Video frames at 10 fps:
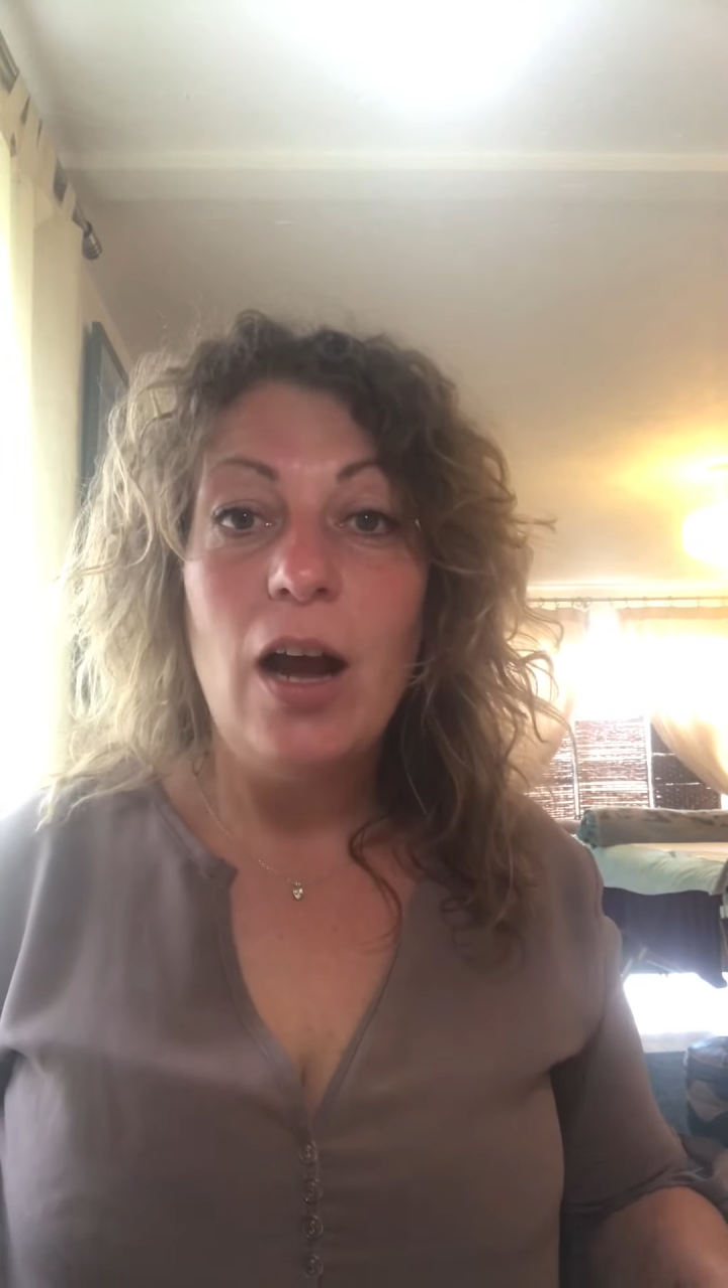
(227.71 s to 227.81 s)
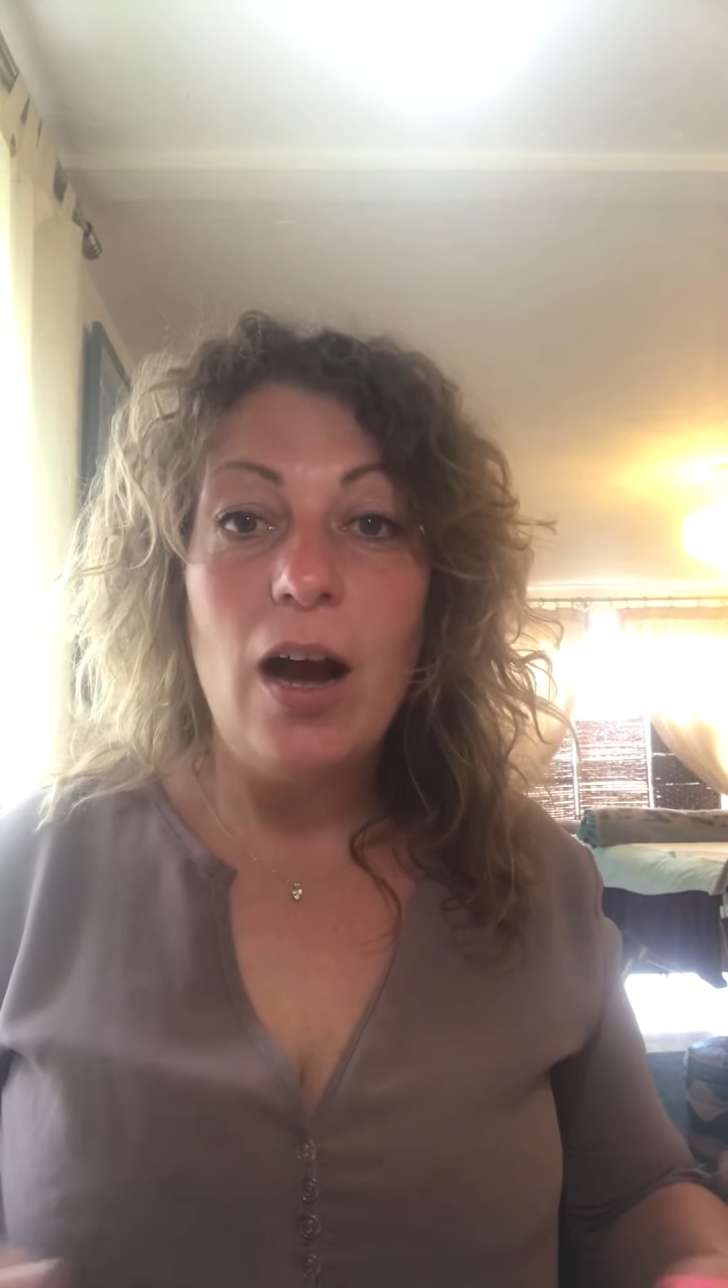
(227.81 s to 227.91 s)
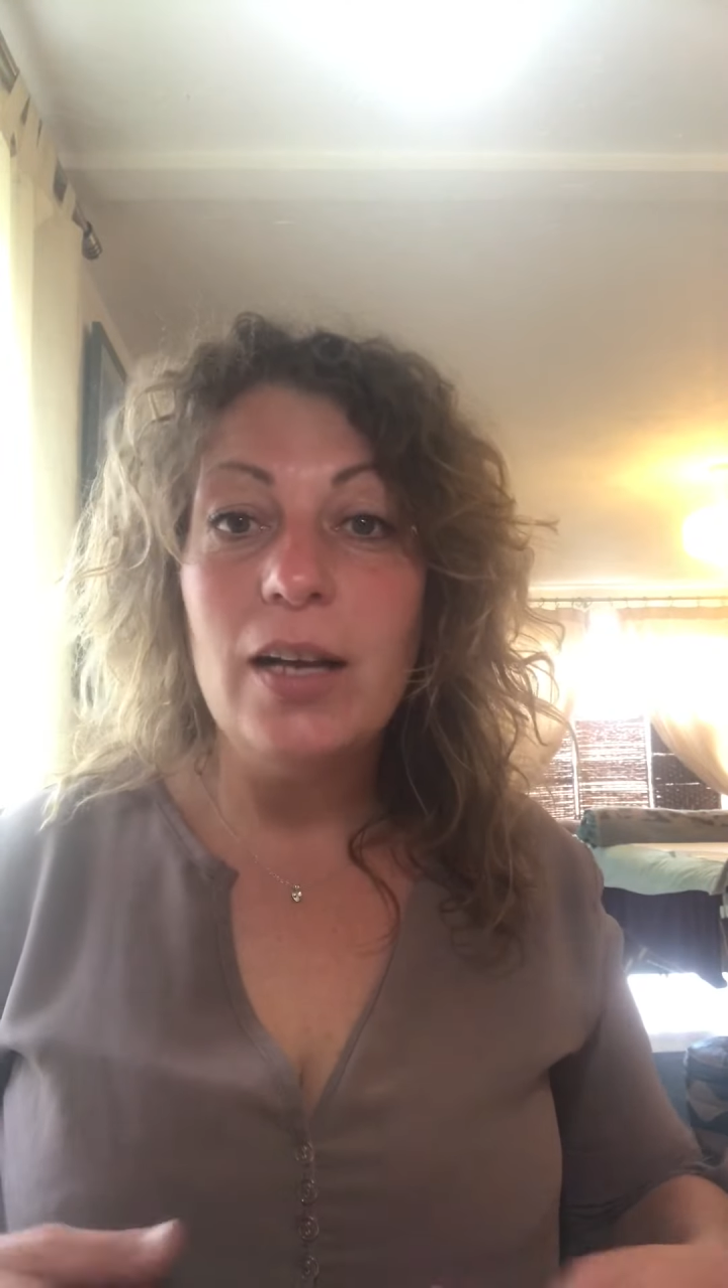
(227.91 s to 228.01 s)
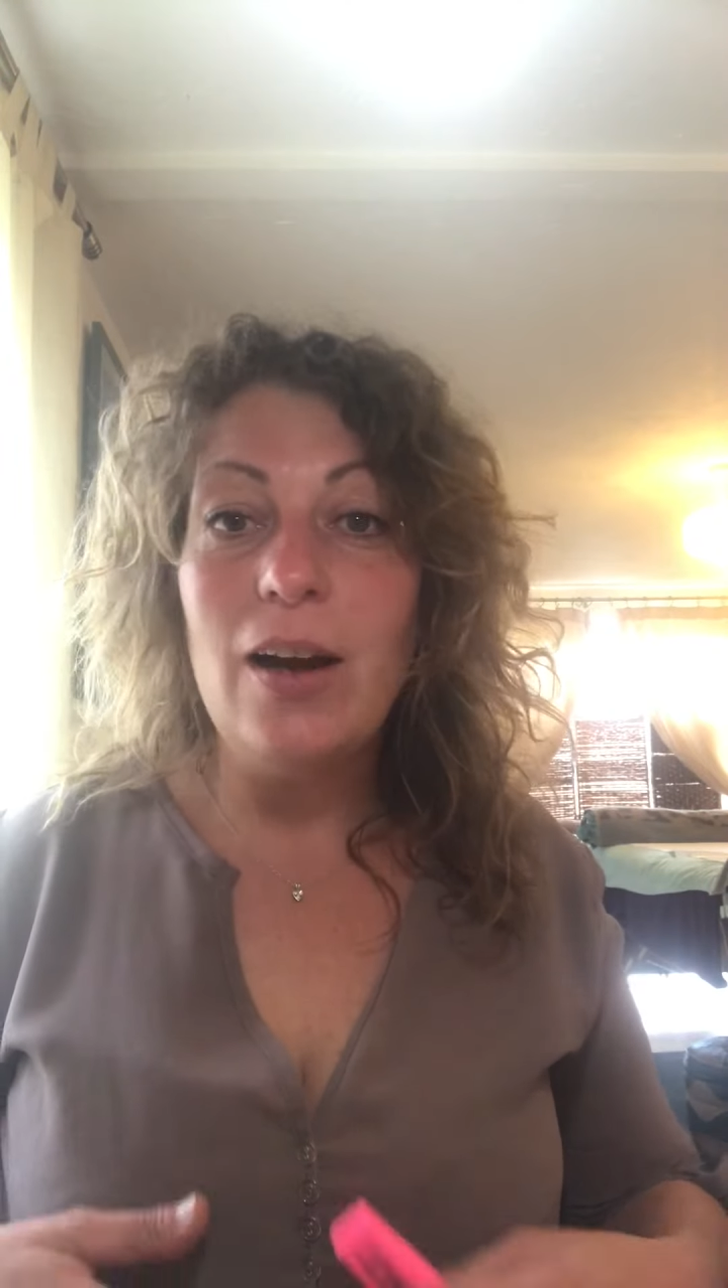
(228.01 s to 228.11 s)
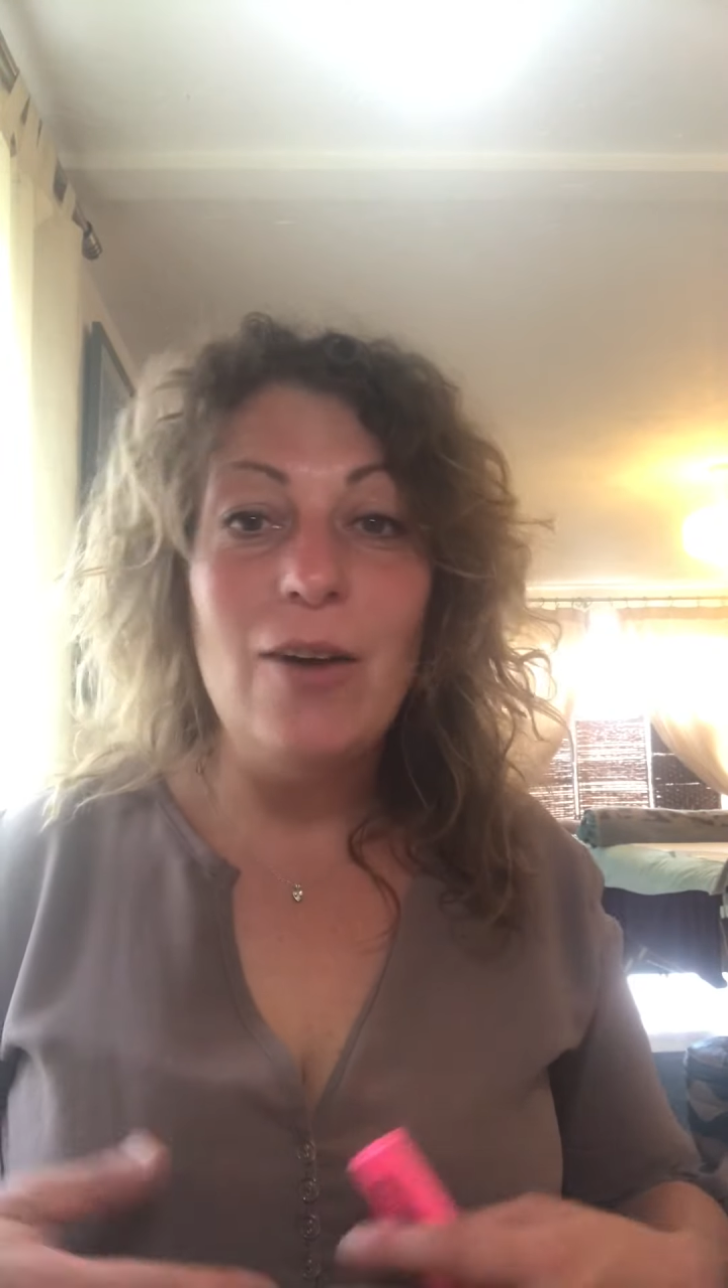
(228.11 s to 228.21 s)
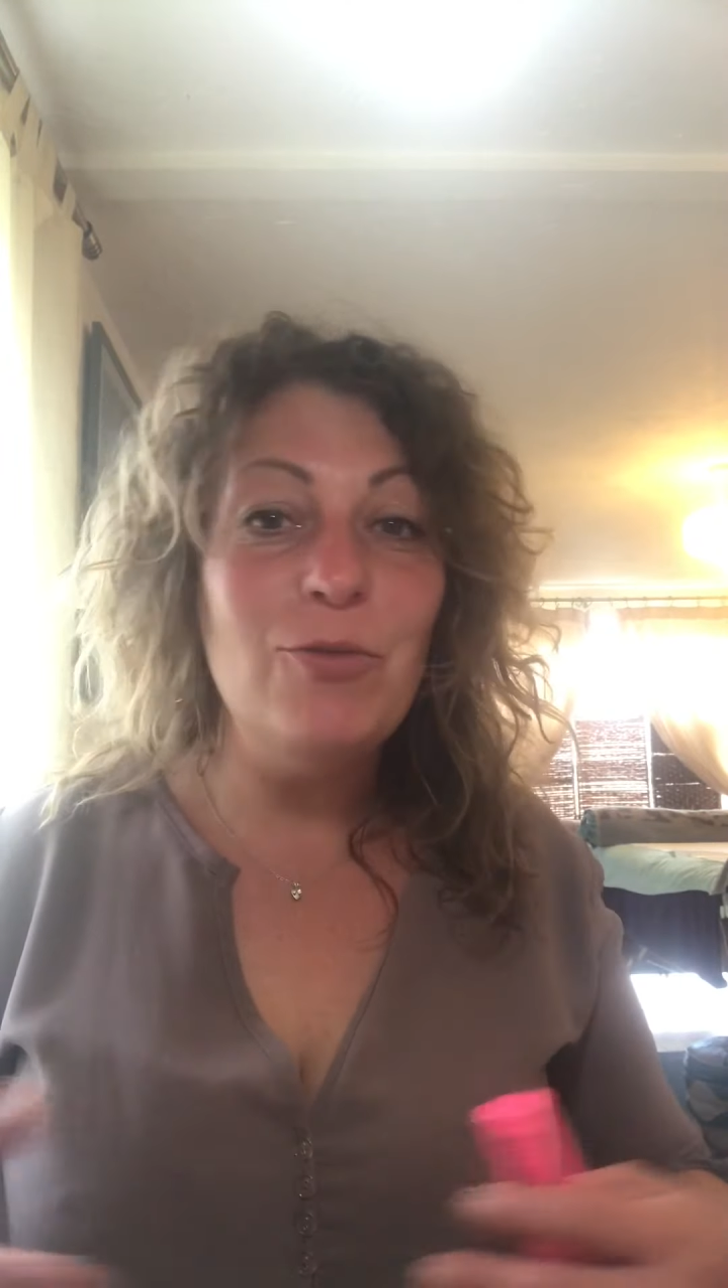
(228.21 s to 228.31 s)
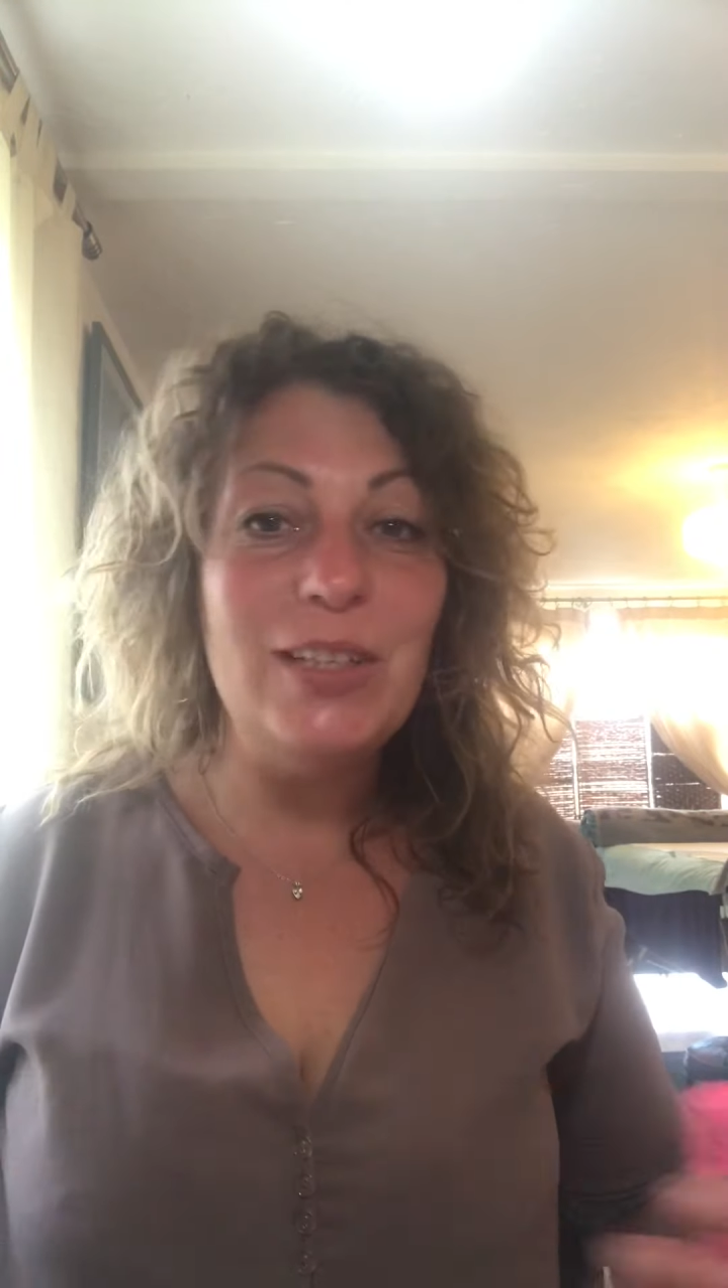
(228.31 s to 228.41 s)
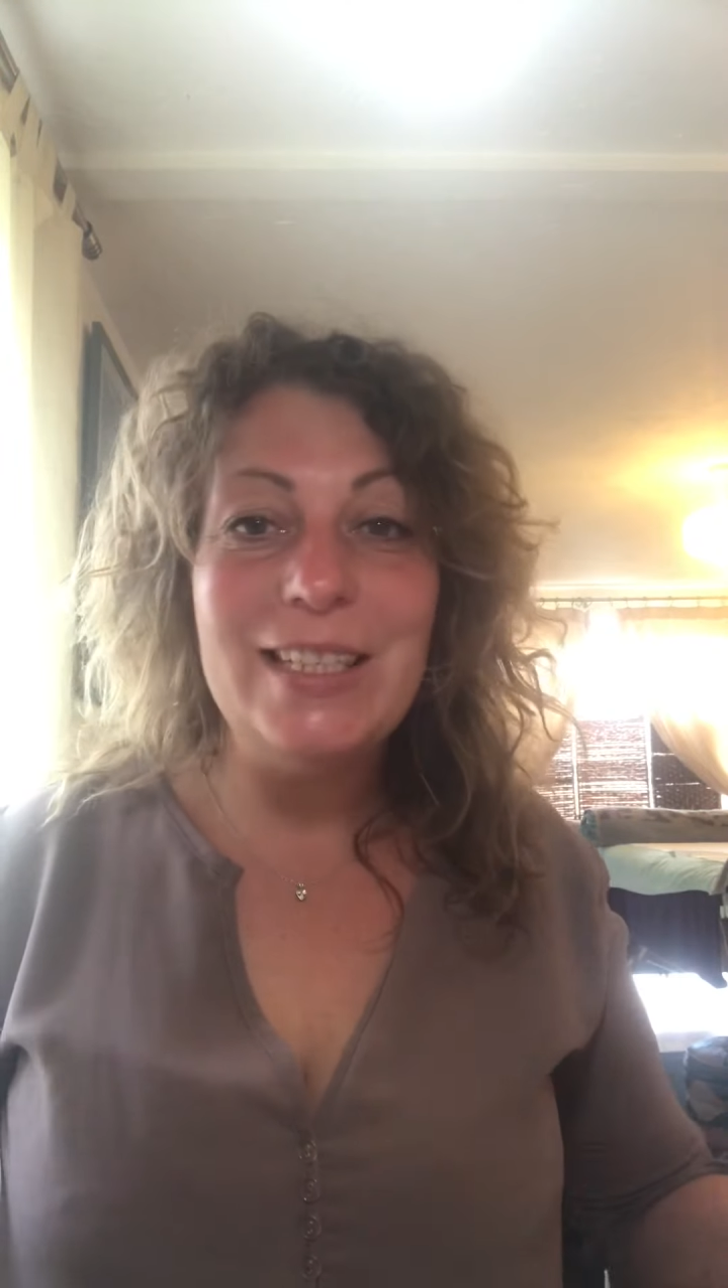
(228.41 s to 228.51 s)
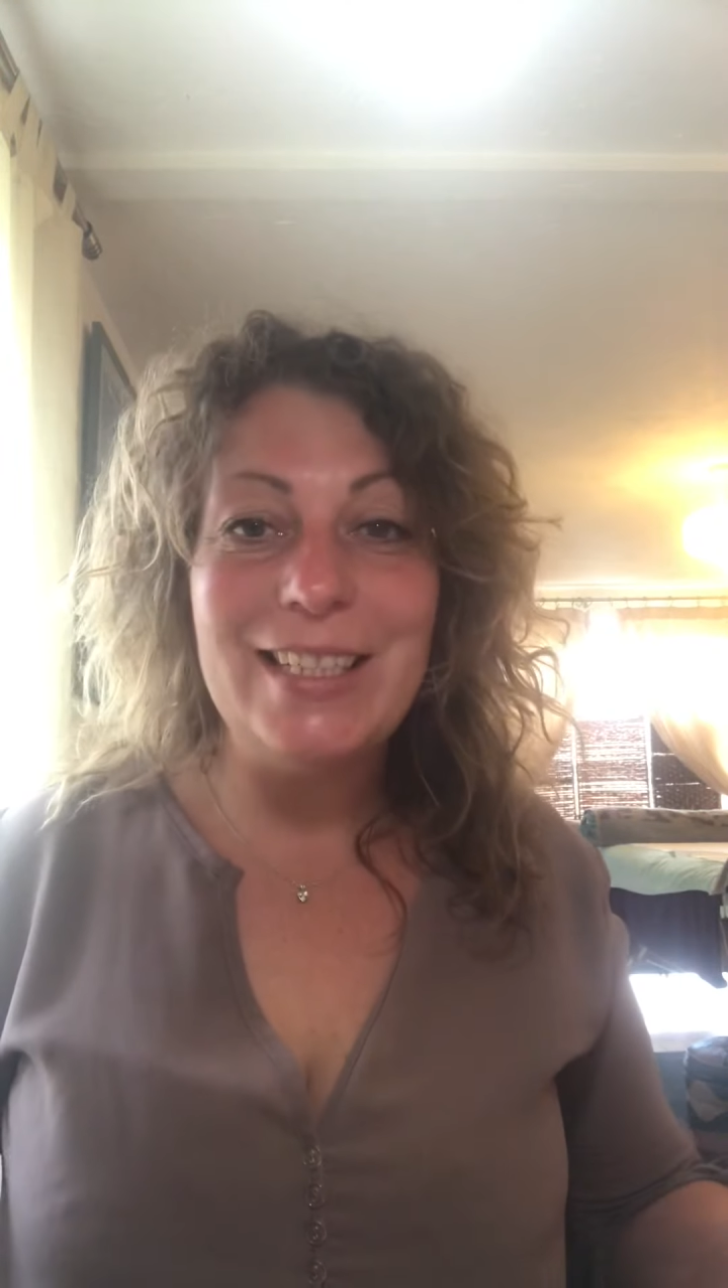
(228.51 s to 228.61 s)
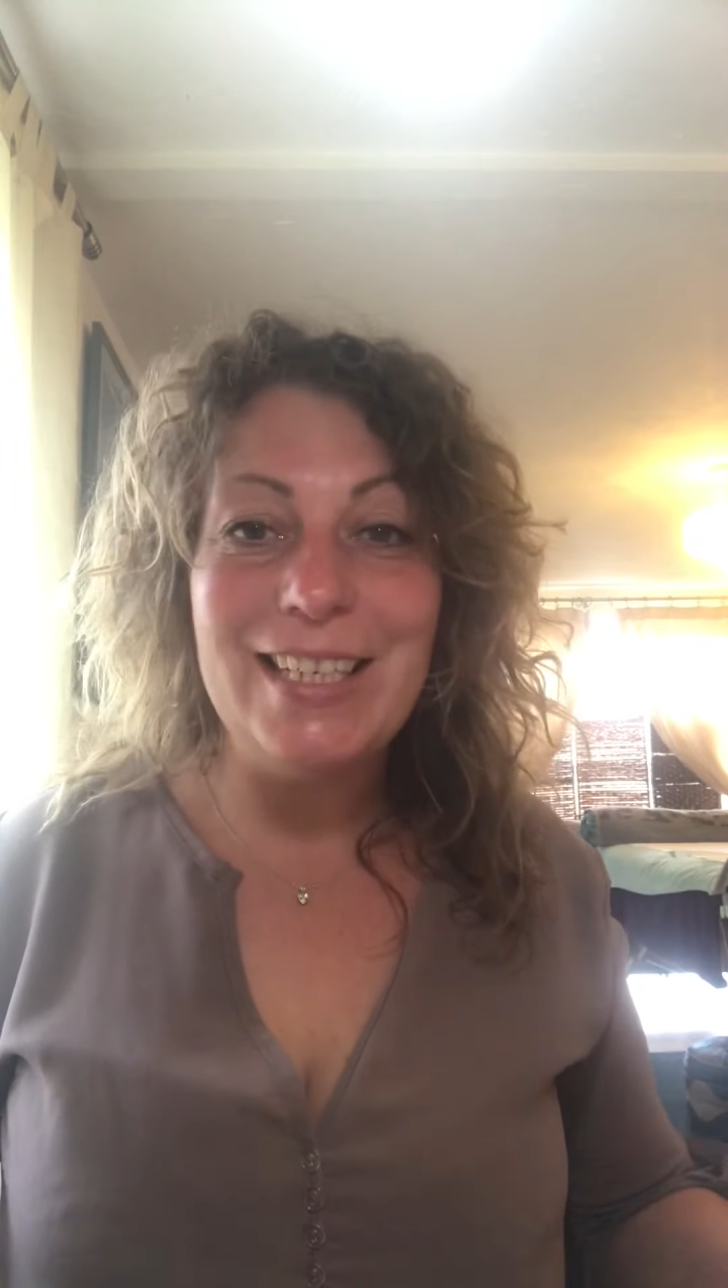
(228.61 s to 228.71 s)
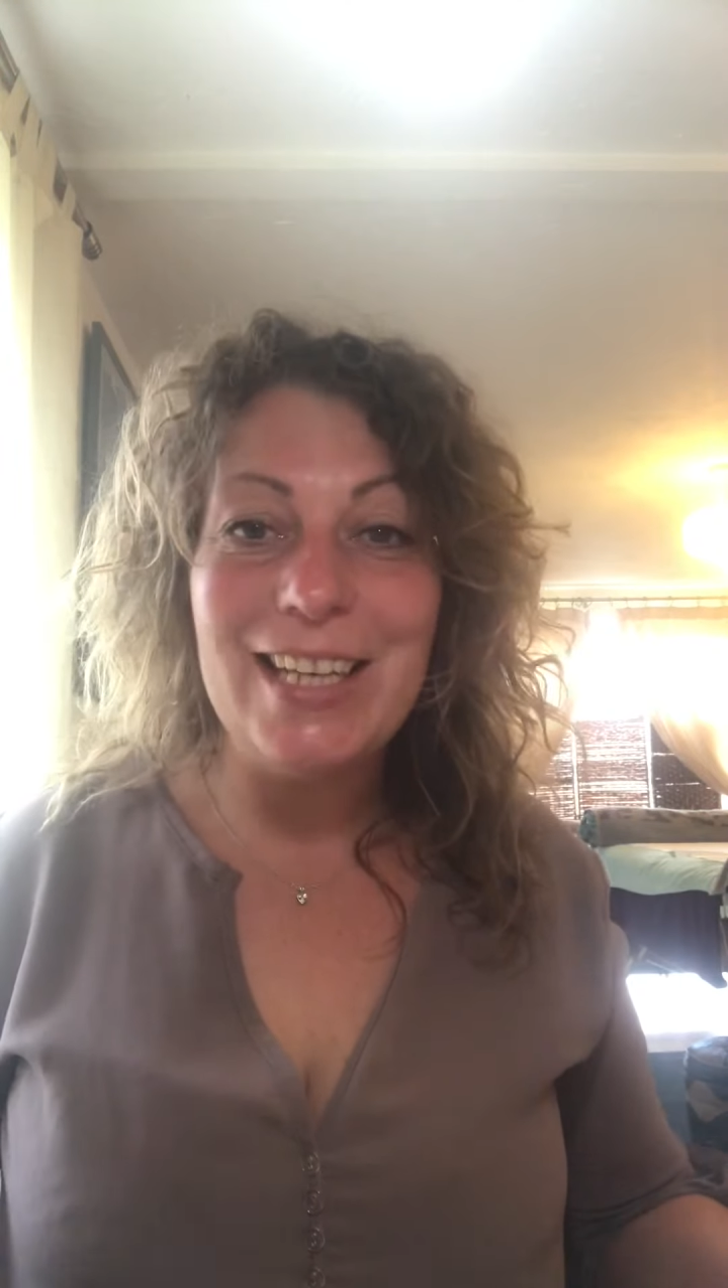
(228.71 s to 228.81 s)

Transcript: I can't really teach